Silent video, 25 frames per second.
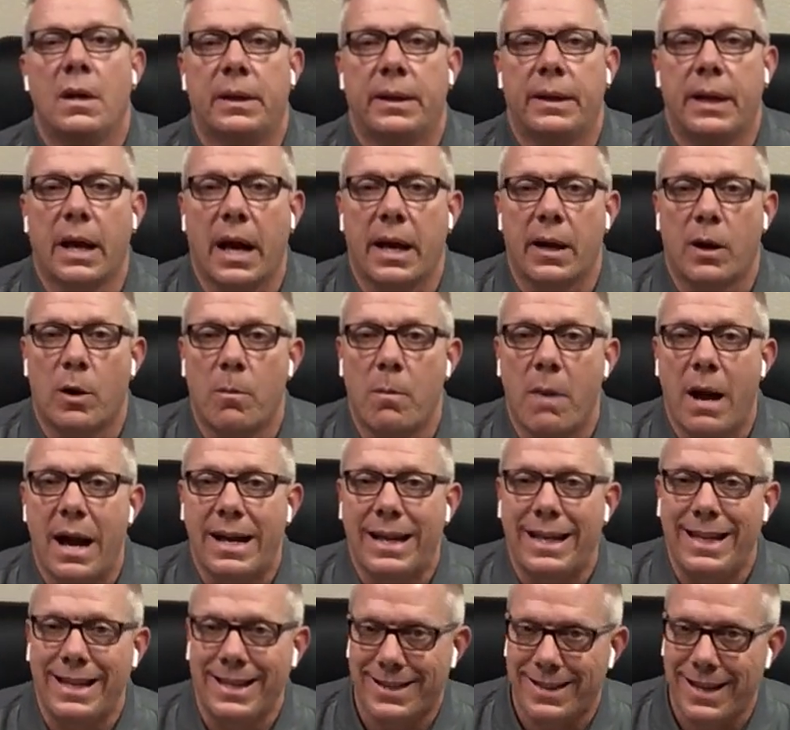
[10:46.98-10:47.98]
God
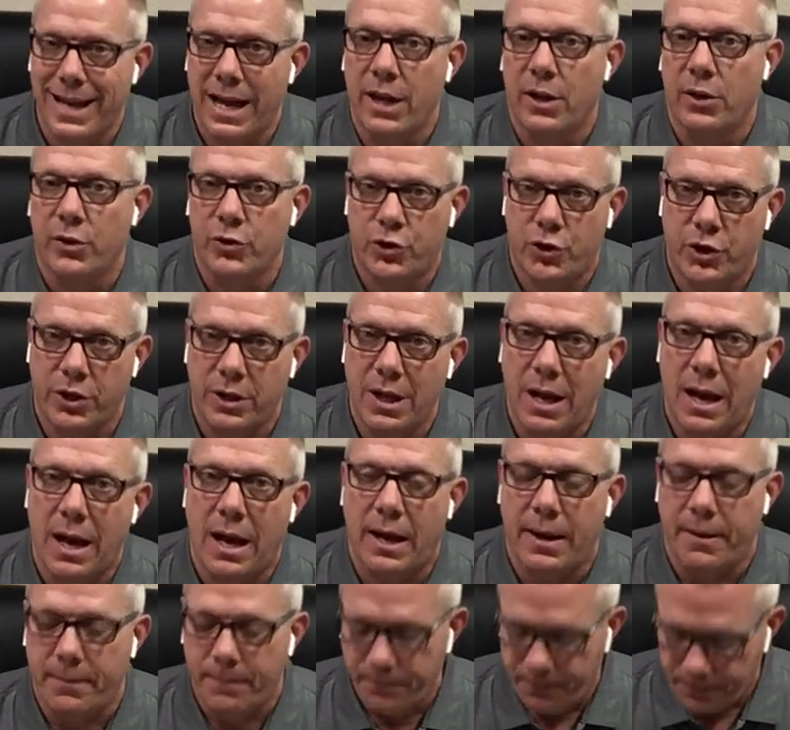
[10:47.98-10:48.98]
Almighty is El
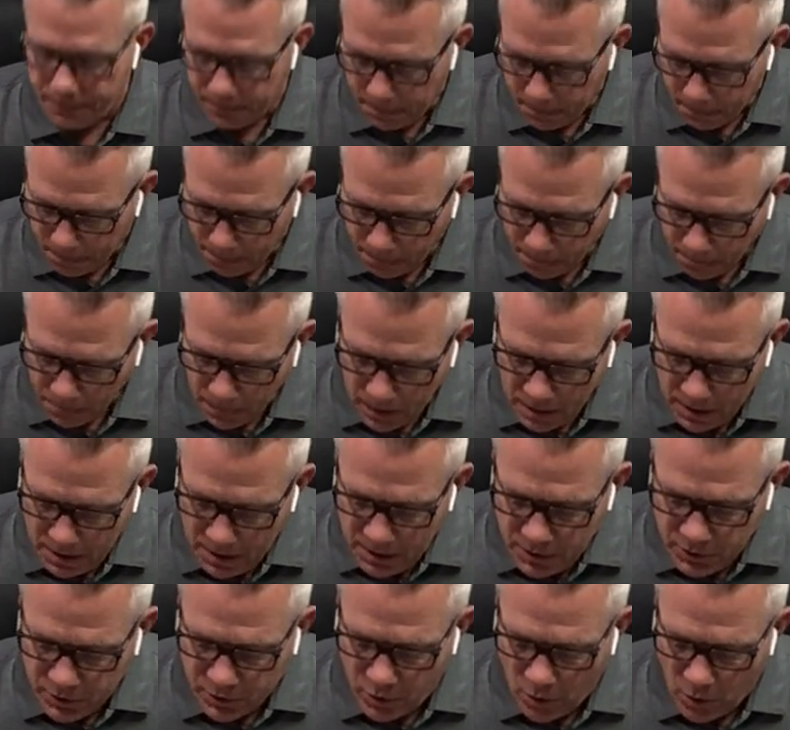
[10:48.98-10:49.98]
Shaddai.
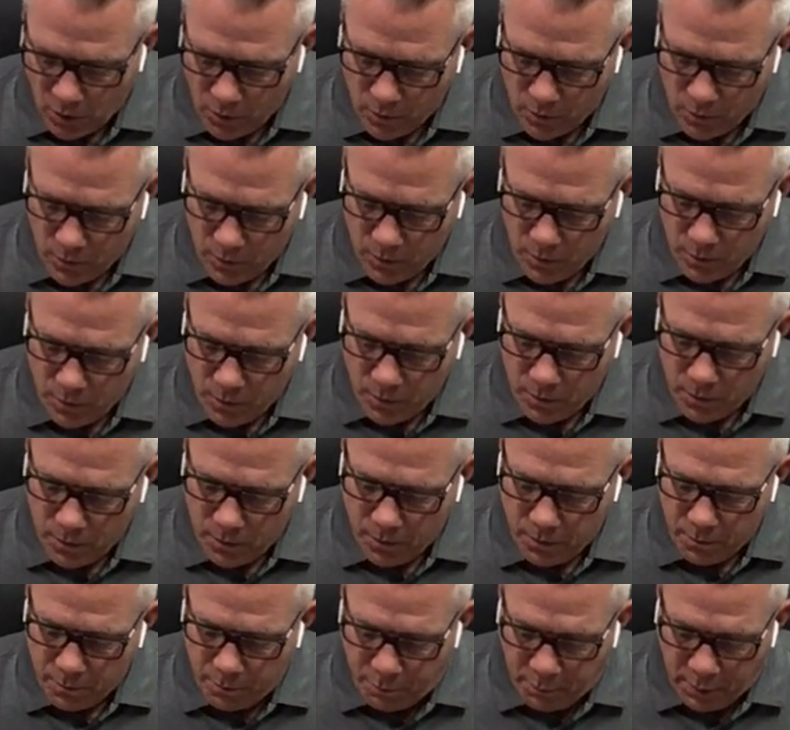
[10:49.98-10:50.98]
So,
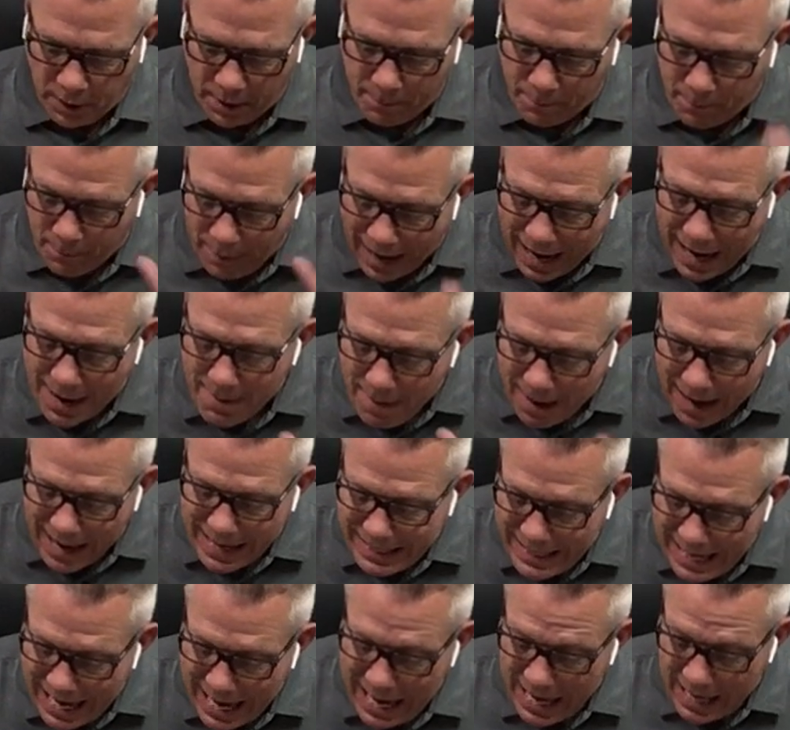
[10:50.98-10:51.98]
but by my
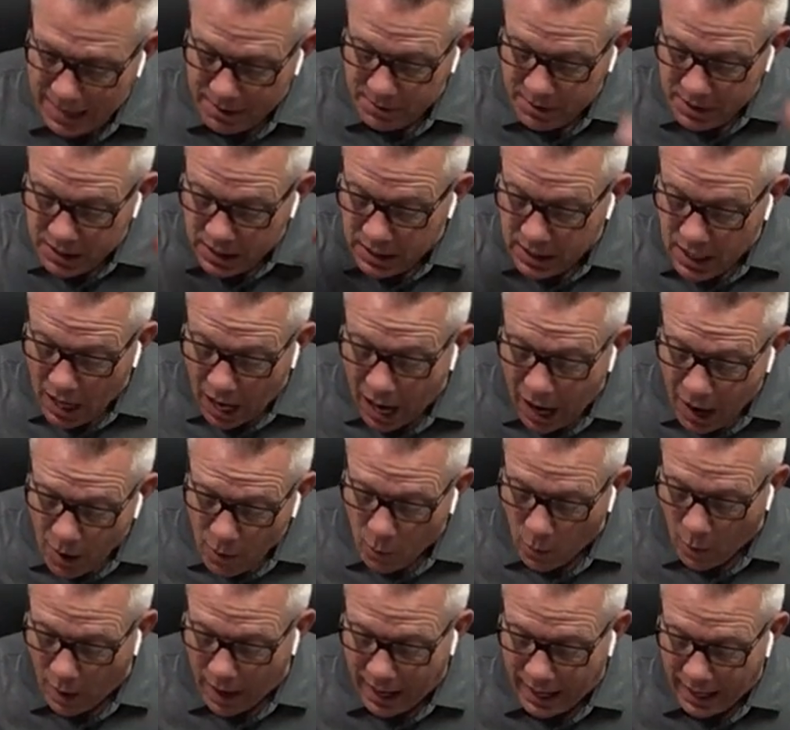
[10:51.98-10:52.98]
name,
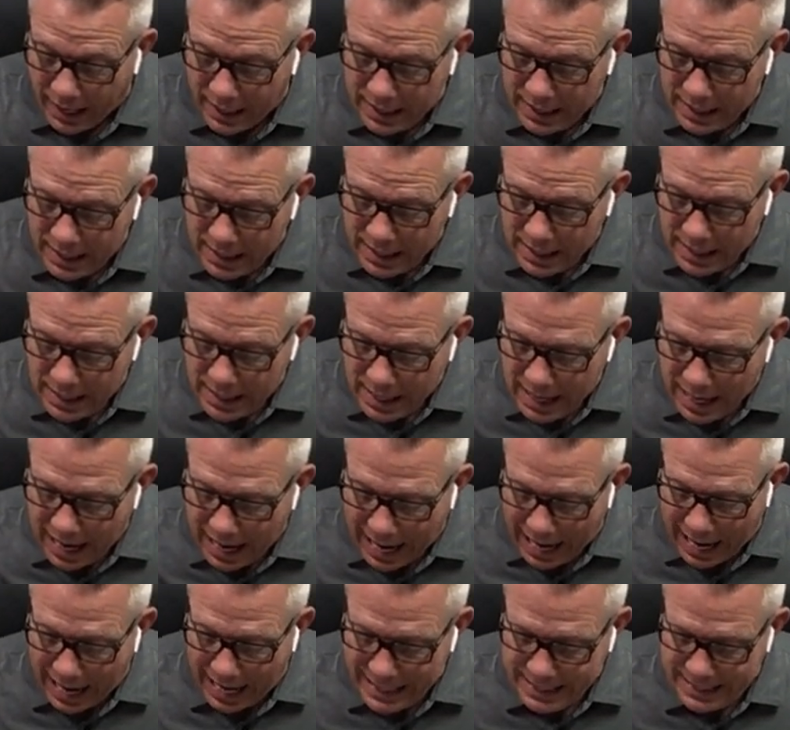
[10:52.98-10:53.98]
Yahweh,
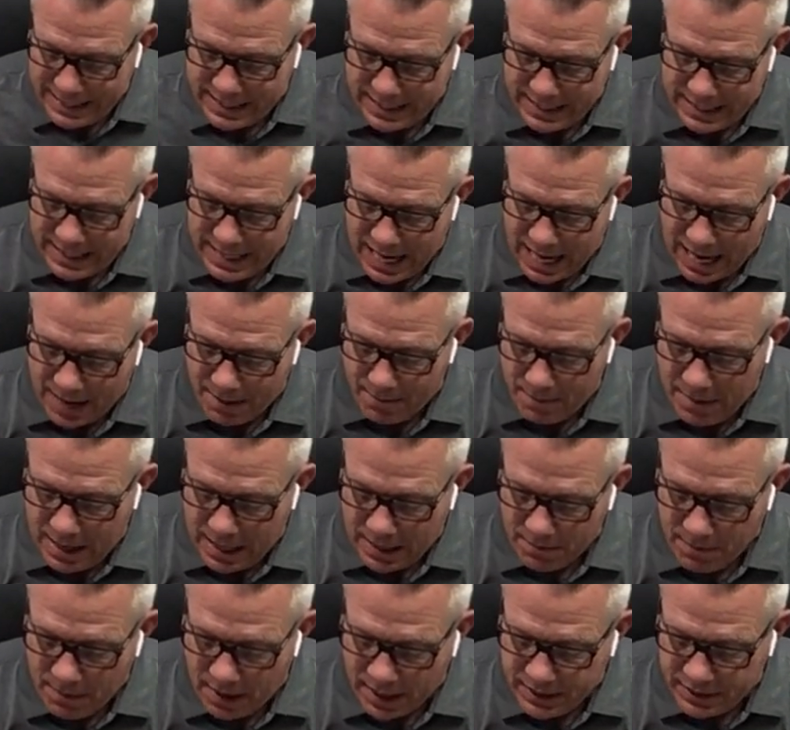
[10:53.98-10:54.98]
I did not
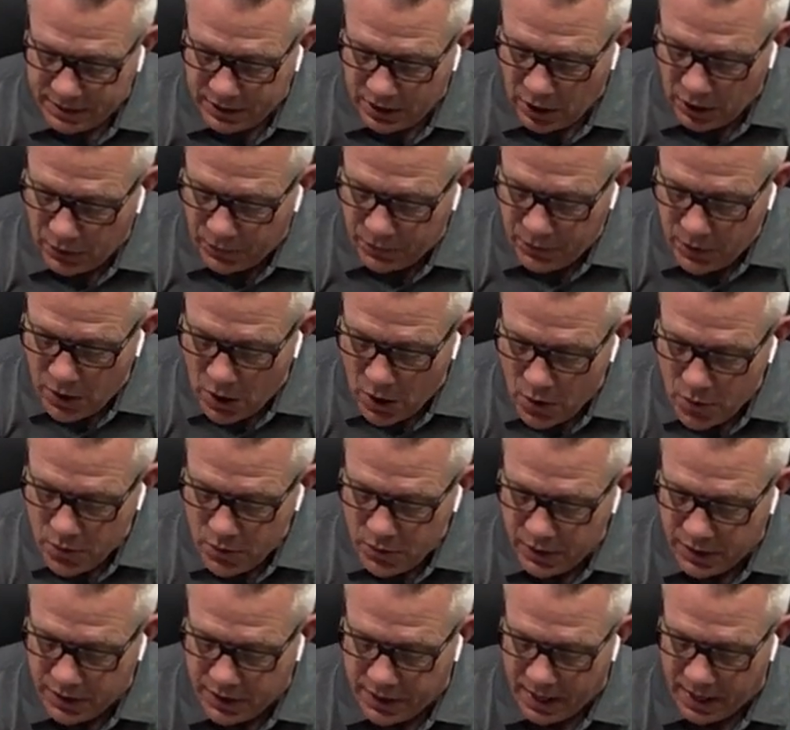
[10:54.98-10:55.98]
make myself
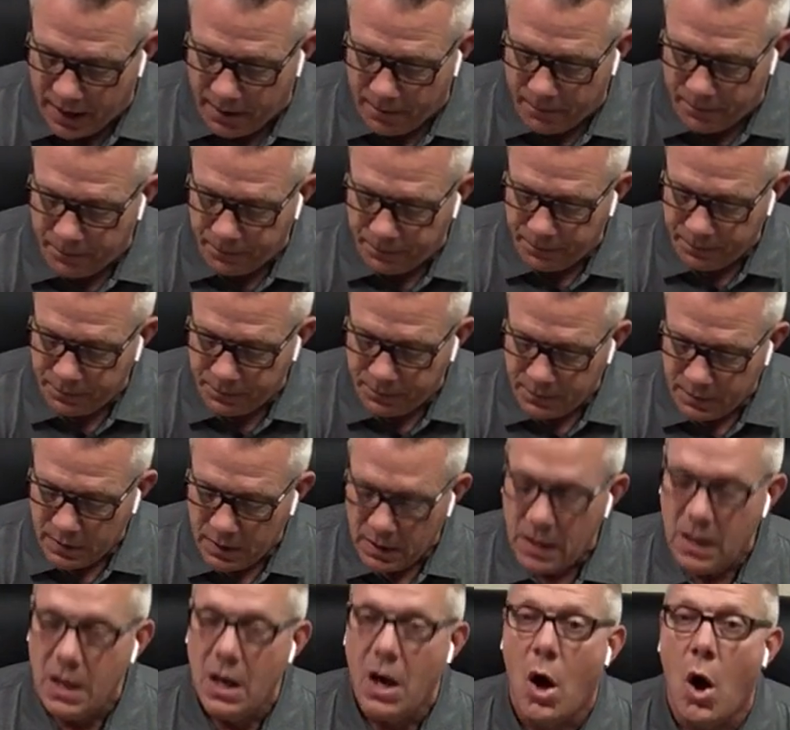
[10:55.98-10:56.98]
known to them.
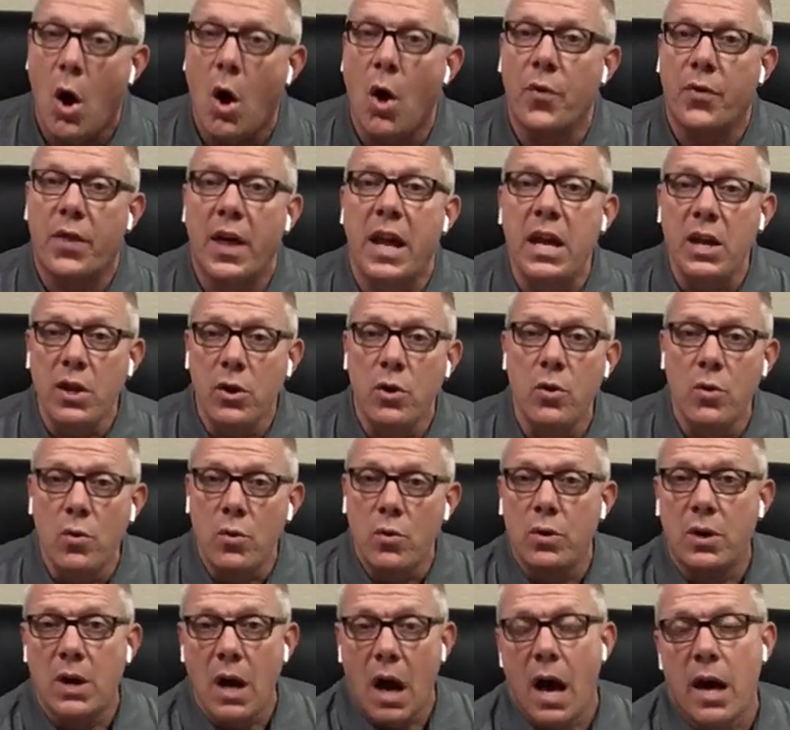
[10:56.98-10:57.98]
They
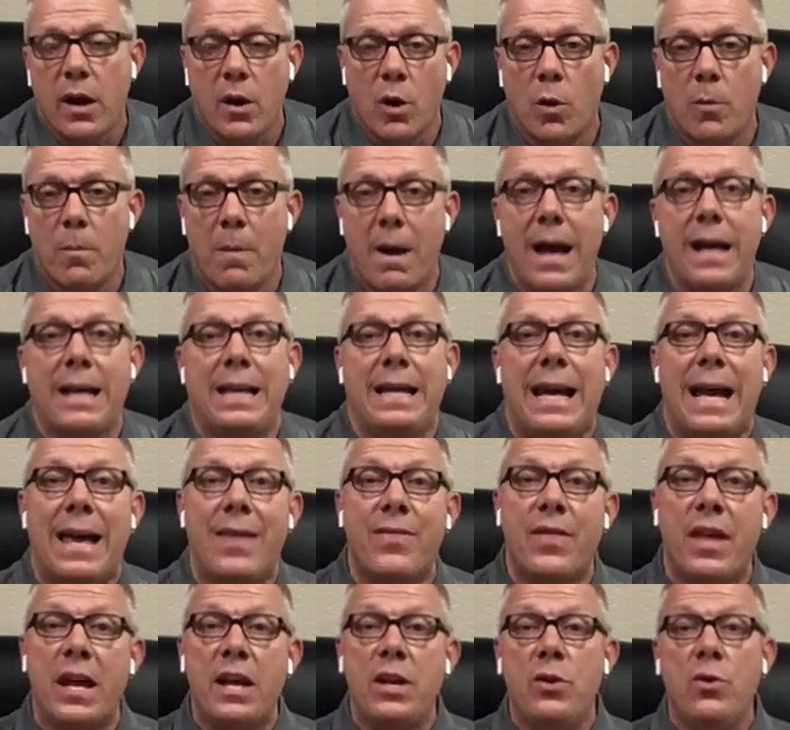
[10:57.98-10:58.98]
knew God Almighty
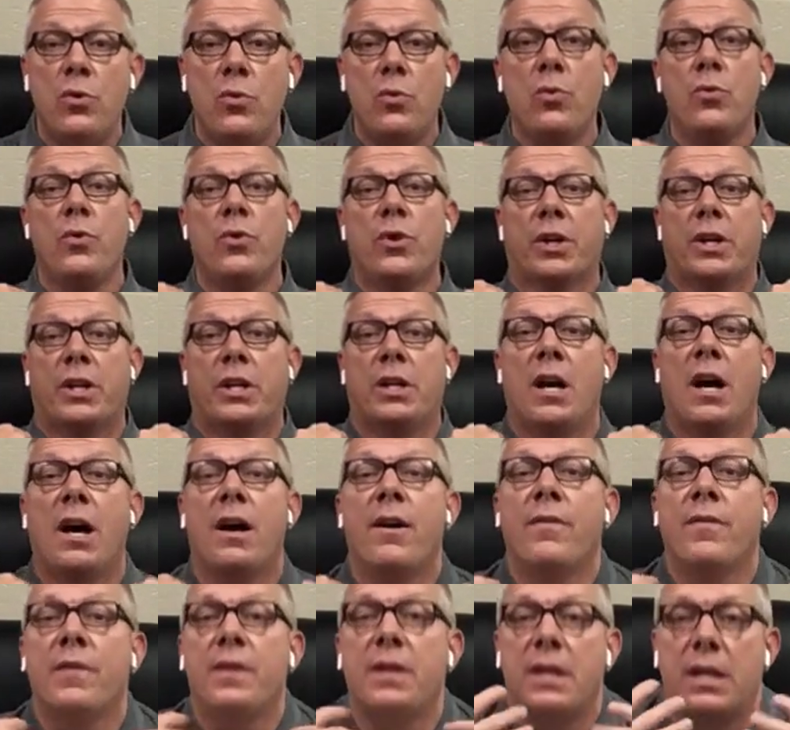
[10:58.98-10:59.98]
and they knew the
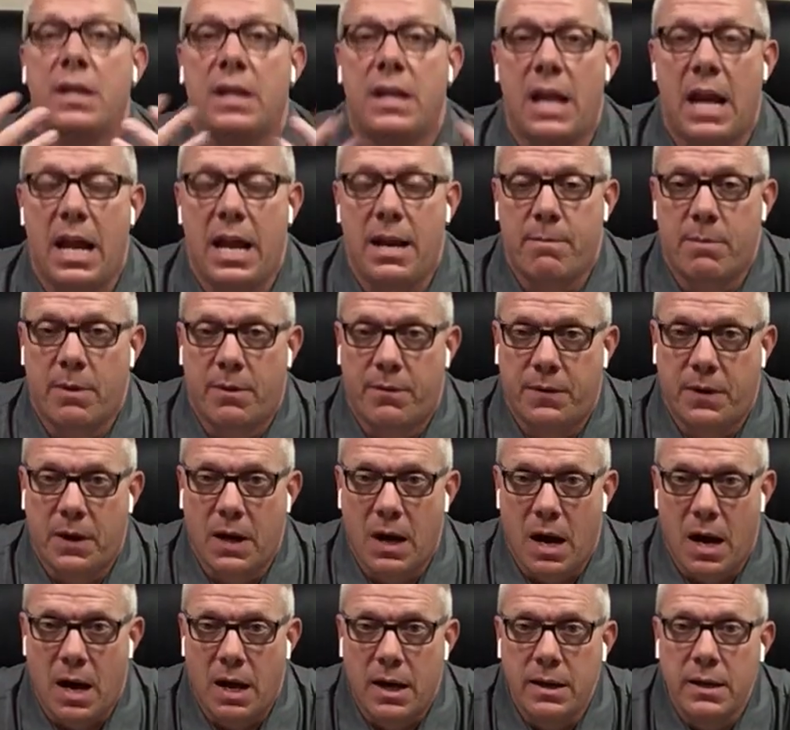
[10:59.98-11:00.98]
covenant name of
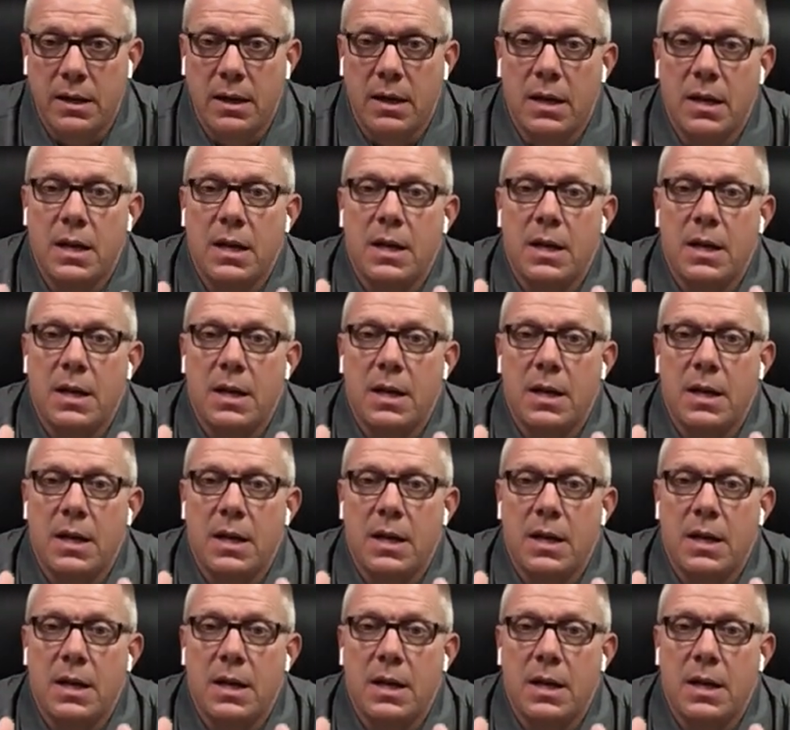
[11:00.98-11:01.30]
God,